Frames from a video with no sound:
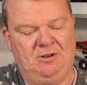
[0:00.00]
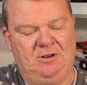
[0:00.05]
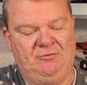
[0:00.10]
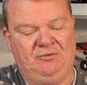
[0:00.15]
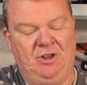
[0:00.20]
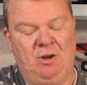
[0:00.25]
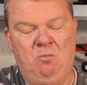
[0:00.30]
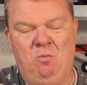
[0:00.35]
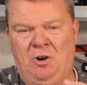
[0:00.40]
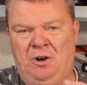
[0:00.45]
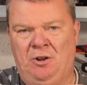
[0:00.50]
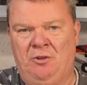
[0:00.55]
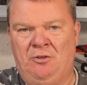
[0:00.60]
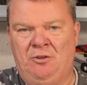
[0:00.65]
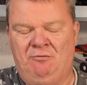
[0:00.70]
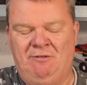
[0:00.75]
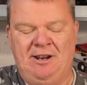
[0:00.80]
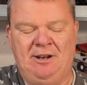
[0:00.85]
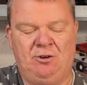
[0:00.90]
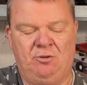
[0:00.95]
I've done one
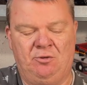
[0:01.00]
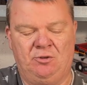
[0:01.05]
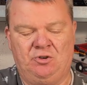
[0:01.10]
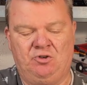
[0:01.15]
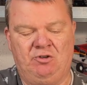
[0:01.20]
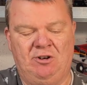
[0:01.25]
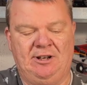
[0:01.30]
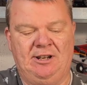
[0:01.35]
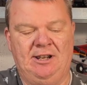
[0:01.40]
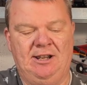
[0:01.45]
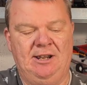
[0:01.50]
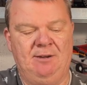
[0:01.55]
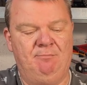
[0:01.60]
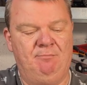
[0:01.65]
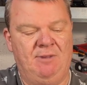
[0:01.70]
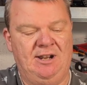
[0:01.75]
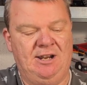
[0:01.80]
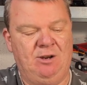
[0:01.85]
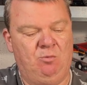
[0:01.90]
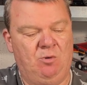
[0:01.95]
on the record trigger. It
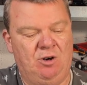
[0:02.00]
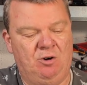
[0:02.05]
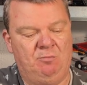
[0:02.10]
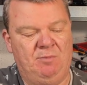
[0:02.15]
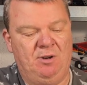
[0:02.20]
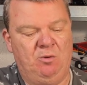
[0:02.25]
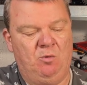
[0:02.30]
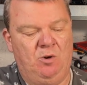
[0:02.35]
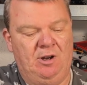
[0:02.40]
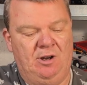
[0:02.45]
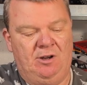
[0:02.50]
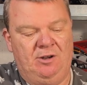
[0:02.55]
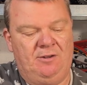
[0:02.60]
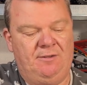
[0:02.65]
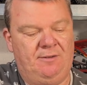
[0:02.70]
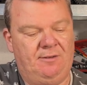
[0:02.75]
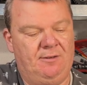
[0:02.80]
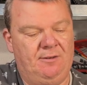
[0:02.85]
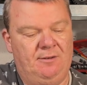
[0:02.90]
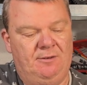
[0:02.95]
may well be
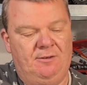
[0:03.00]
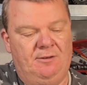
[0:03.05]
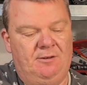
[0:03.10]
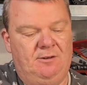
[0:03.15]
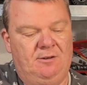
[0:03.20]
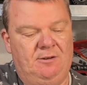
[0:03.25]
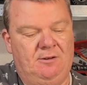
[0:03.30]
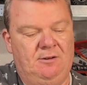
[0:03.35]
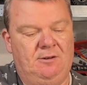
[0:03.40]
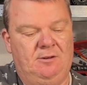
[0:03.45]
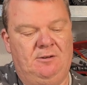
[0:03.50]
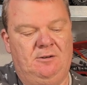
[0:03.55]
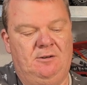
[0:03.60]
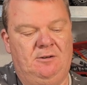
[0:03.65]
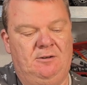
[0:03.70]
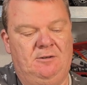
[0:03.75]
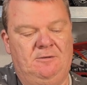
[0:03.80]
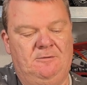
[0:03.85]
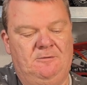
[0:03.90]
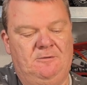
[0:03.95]
worth
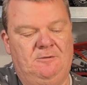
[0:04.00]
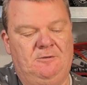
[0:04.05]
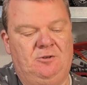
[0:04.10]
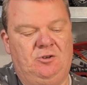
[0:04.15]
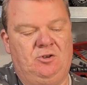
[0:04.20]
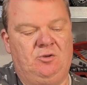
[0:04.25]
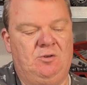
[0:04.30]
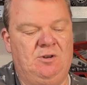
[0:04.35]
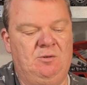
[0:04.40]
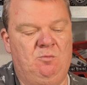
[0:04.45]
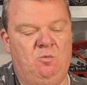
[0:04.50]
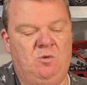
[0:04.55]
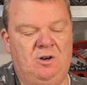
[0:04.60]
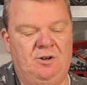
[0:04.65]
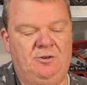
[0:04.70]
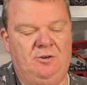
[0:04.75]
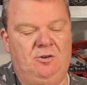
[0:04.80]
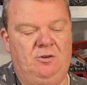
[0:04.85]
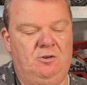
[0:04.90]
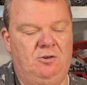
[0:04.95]
doing
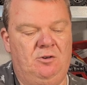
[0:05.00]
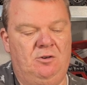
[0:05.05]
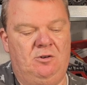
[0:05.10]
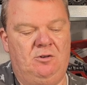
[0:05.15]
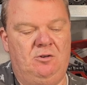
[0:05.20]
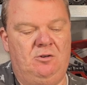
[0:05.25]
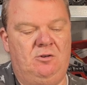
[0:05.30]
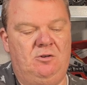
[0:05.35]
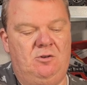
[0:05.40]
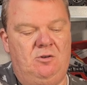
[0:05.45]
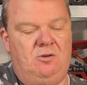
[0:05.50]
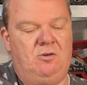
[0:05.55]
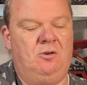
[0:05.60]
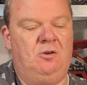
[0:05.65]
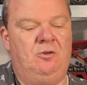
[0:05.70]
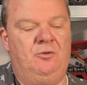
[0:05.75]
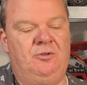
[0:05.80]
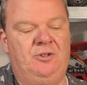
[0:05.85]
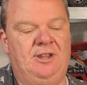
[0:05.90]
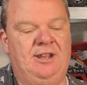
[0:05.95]
one
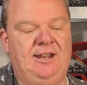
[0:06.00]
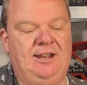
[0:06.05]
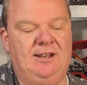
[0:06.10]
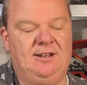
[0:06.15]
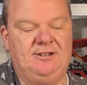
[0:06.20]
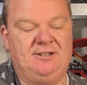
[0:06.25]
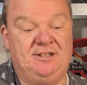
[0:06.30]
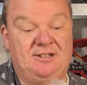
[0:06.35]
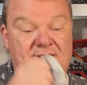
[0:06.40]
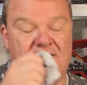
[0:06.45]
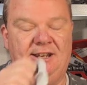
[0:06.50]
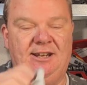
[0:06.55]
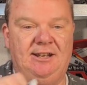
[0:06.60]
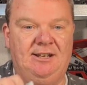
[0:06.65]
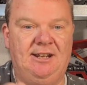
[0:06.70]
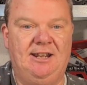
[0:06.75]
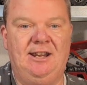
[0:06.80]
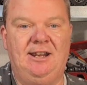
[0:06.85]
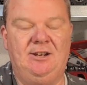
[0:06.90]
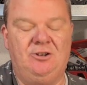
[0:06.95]
on the
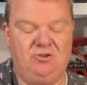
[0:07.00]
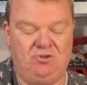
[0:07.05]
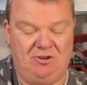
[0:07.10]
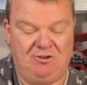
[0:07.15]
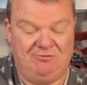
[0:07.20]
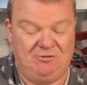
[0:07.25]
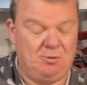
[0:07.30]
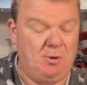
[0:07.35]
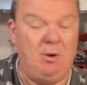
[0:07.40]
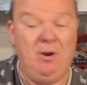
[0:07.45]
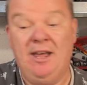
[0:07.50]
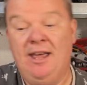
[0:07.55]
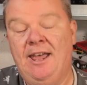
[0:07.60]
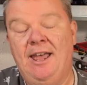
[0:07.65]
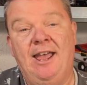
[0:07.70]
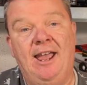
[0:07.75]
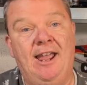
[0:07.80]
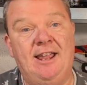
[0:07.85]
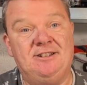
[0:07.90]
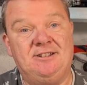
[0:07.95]
CD trigger as well.
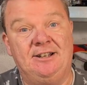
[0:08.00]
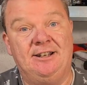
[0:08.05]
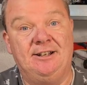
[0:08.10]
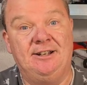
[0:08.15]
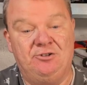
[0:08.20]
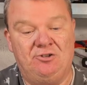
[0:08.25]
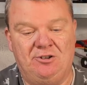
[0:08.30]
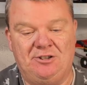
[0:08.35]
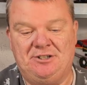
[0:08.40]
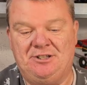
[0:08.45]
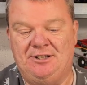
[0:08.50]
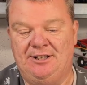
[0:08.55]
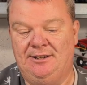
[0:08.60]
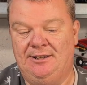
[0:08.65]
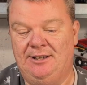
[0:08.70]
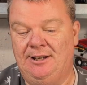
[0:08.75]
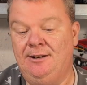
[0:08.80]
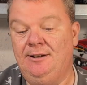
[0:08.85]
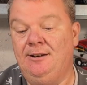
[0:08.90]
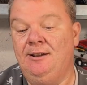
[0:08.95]
Here's an interesting
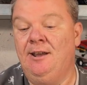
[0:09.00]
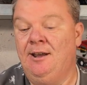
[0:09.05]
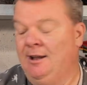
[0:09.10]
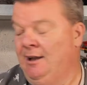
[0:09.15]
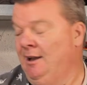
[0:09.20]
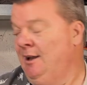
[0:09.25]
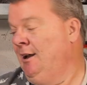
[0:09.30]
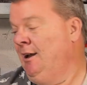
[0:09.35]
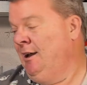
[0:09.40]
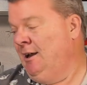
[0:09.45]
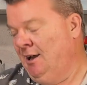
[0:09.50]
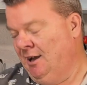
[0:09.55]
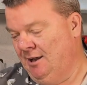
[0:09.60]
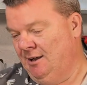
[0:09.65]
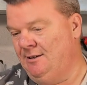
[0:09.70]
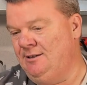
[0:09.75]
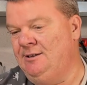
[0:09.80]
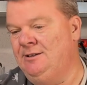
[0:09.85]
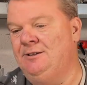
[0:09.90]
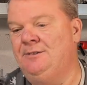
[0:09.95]
thing.
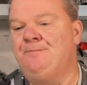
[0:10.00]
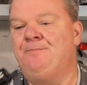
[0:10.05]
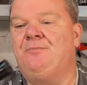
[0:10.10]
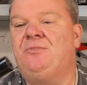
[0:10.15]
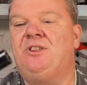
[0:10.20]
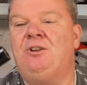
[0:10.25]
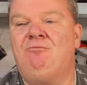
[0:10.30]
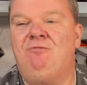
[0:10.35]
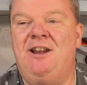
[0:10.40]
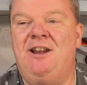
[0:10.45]
The